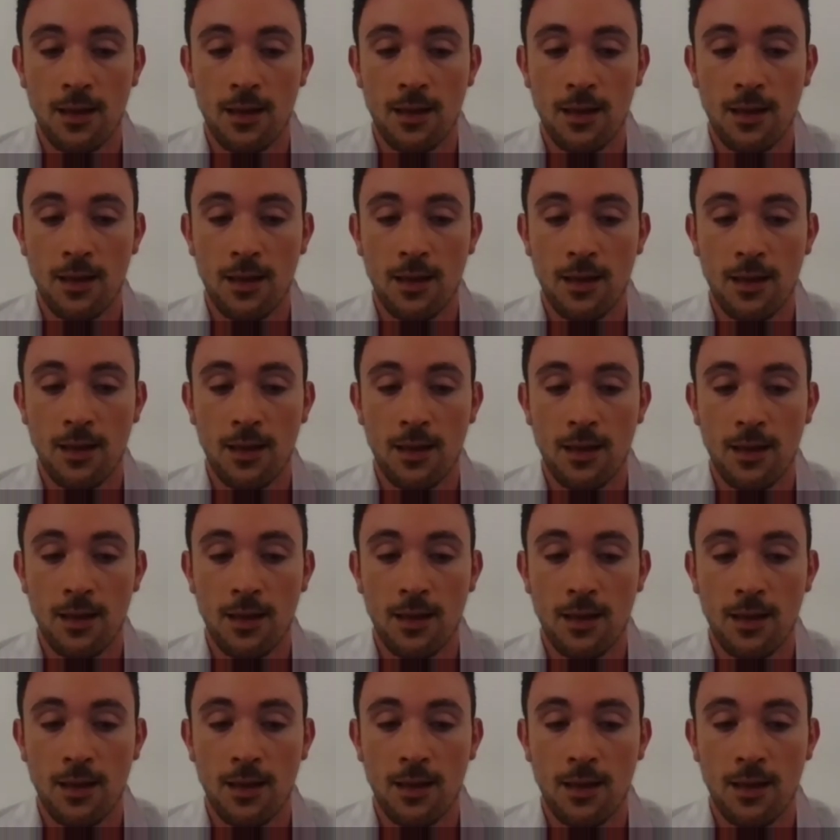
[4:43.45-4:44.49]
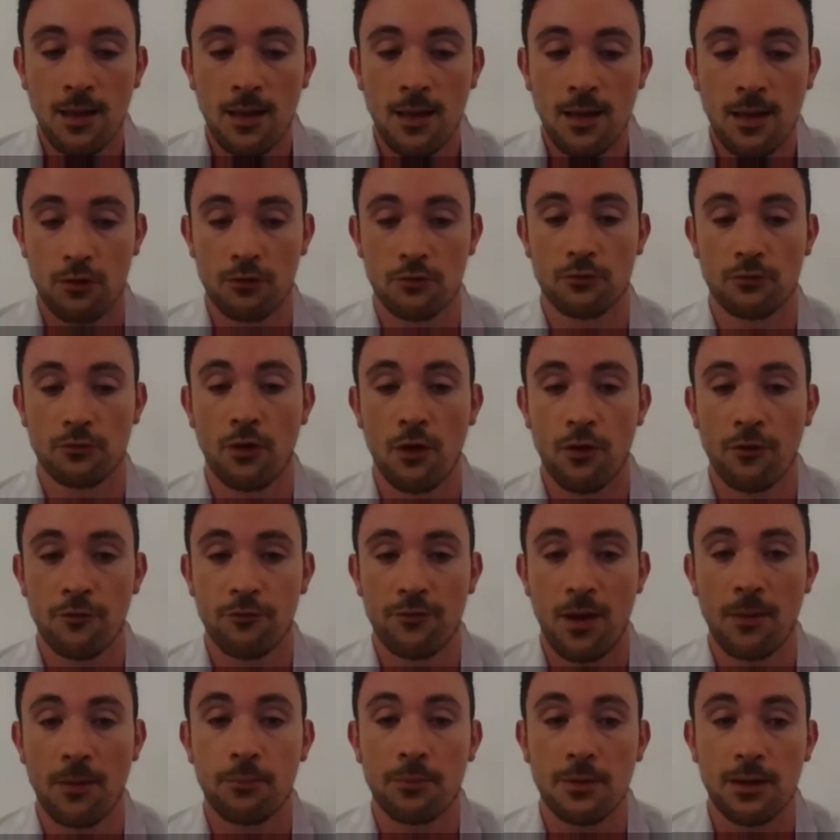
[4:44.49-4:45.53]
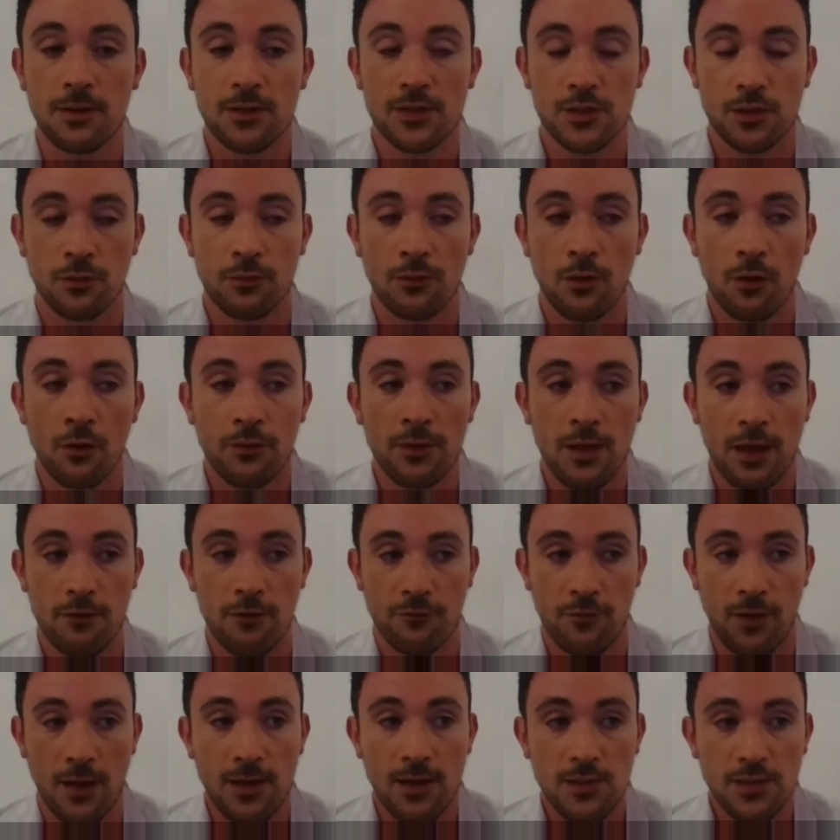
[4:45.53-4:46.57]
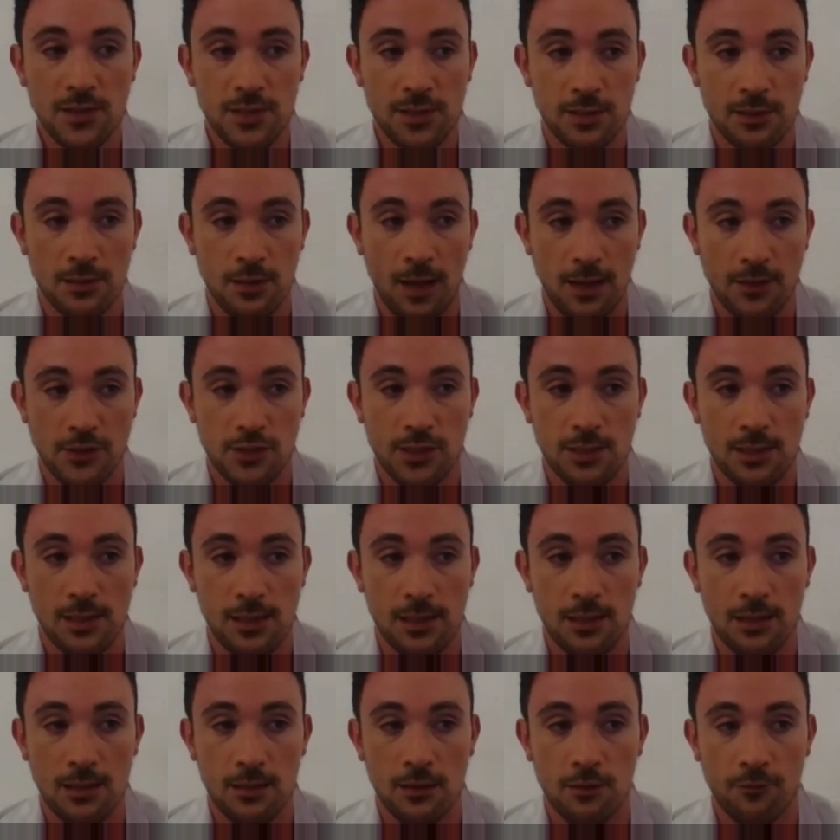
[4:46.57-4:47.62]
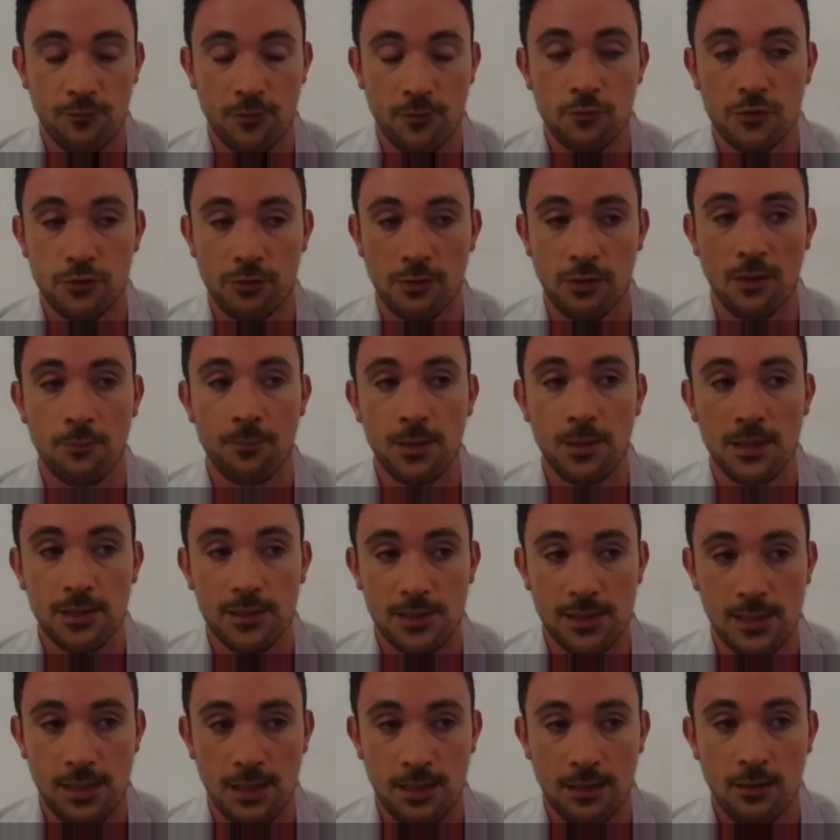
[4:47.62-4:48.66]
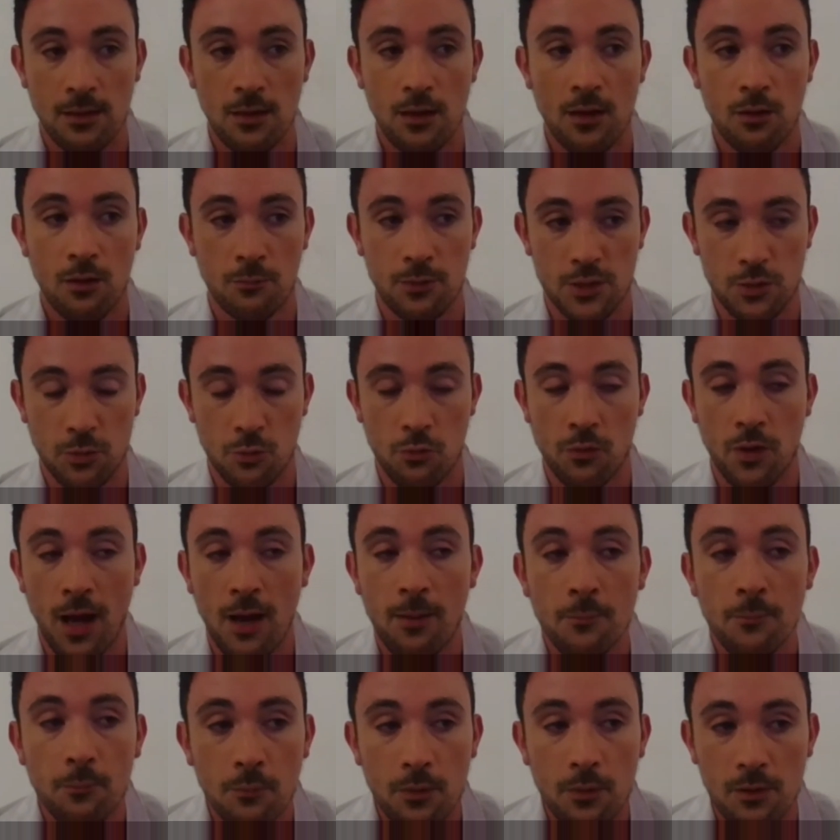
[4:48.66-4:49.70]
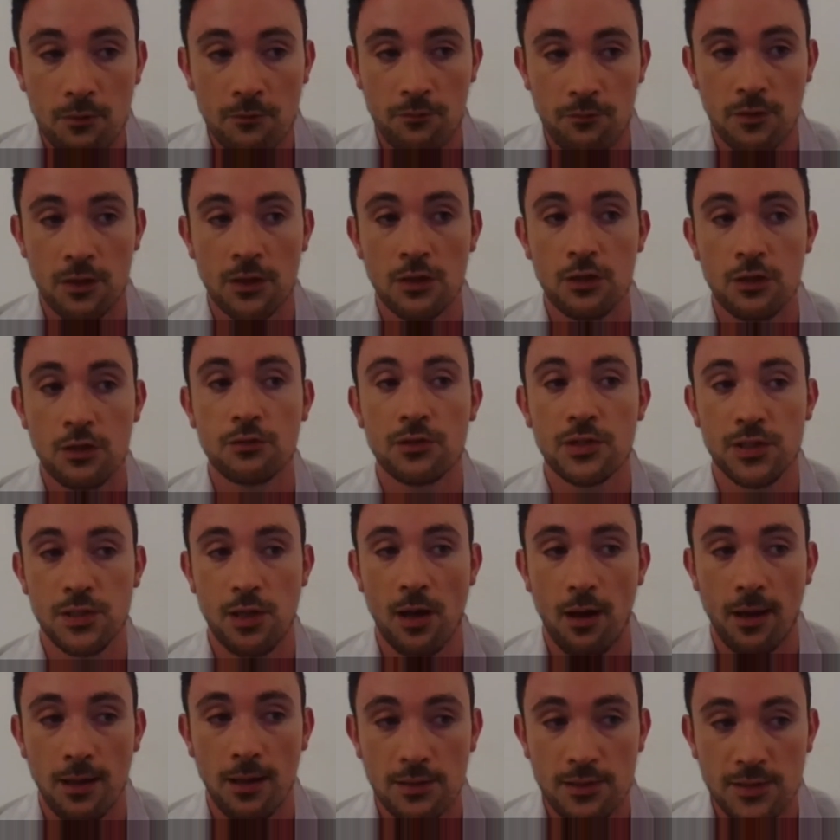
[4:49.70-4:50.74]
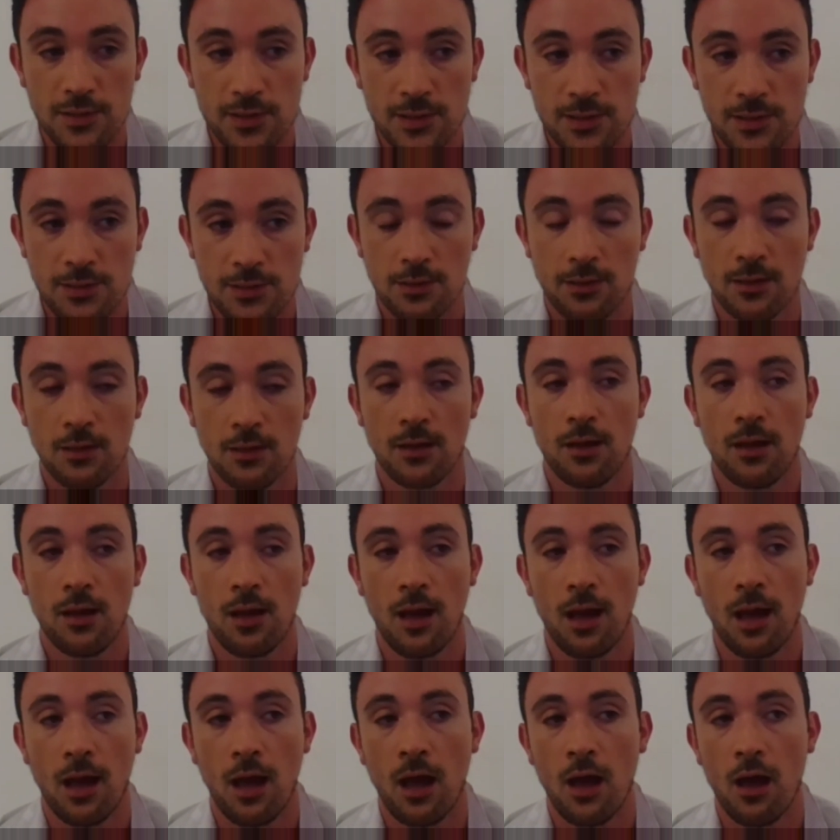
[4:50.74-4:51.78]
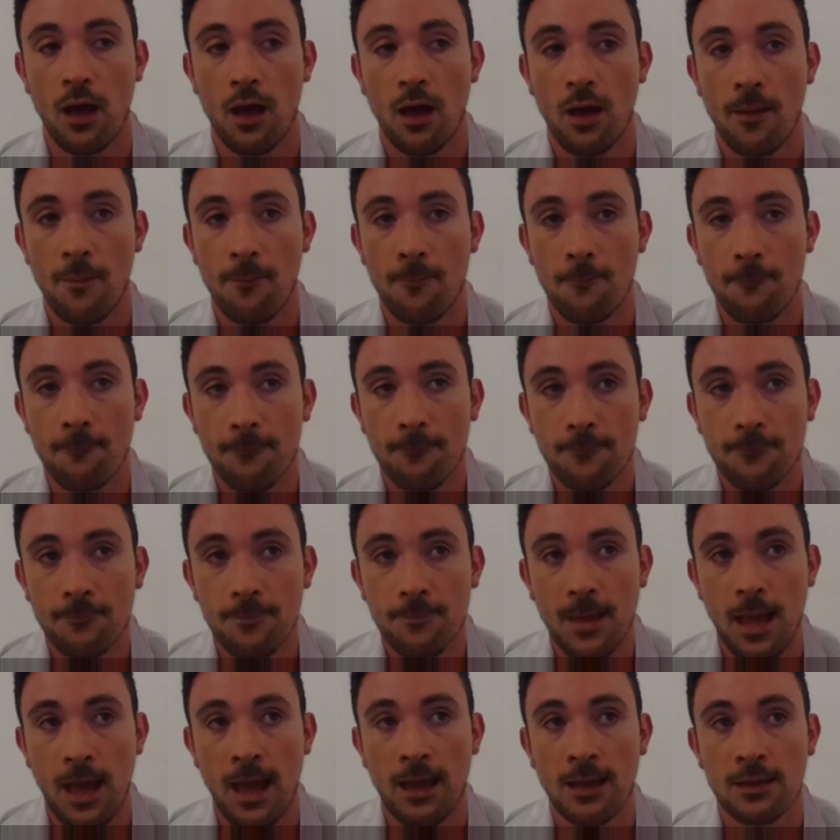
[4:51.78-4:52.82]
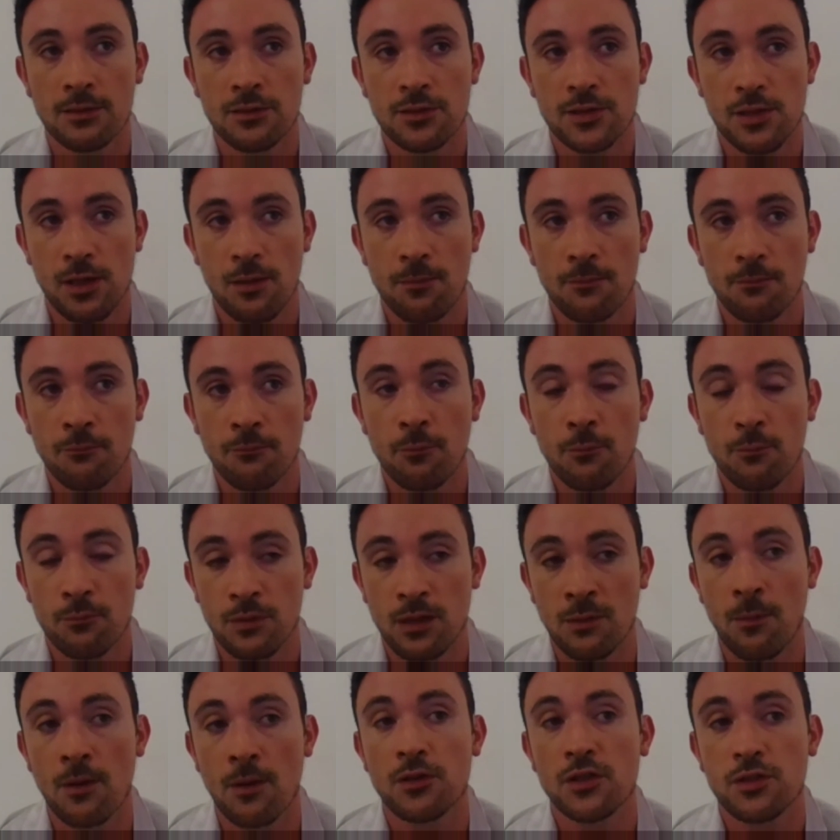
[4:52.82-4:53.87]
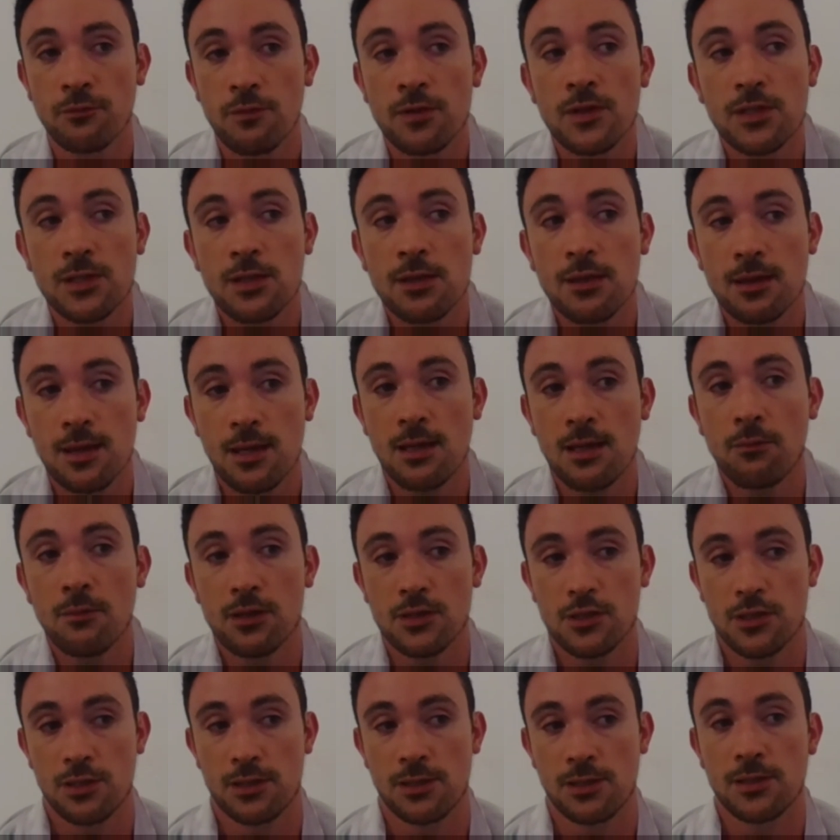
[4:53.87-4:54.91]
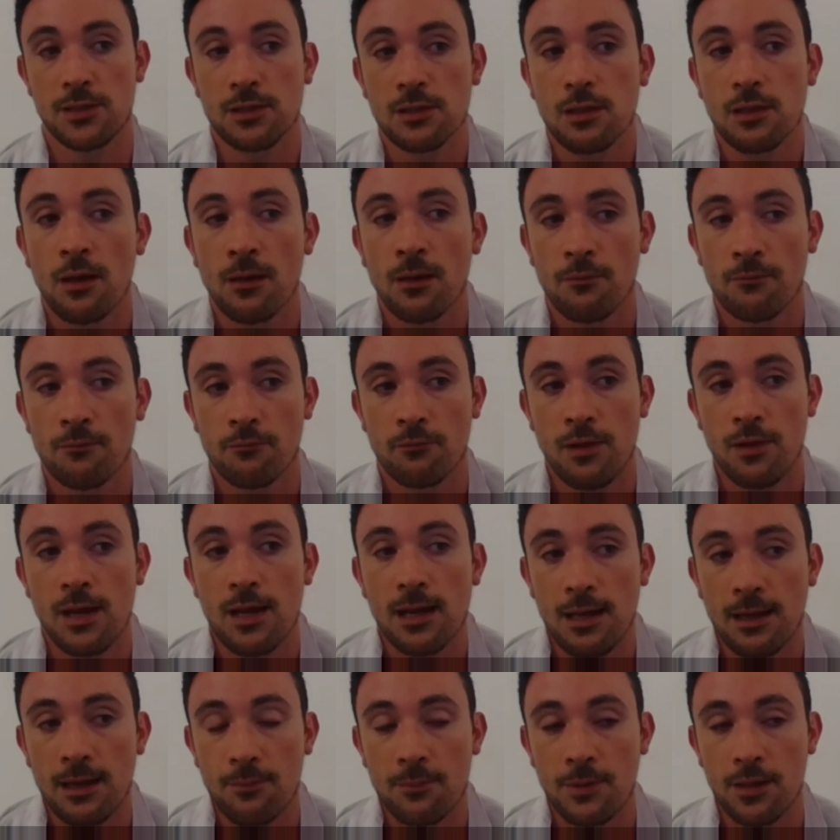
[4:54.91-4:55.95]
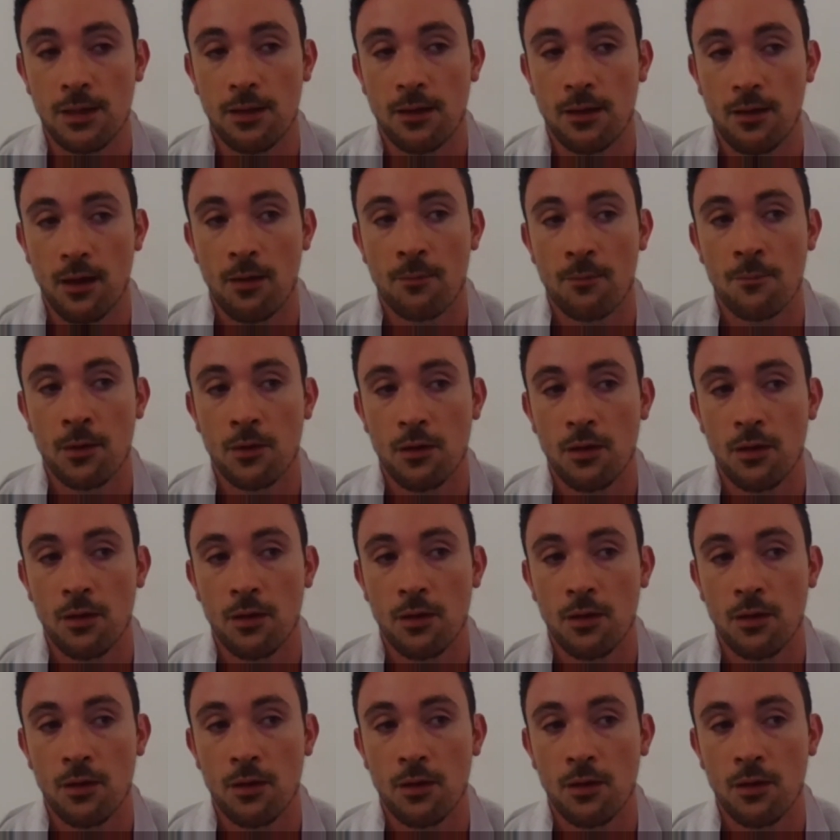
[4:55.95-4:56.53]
have antiviral fabrics on their face, and actually the filtering ability which will come with the new designs. The most recent thing, which has really been a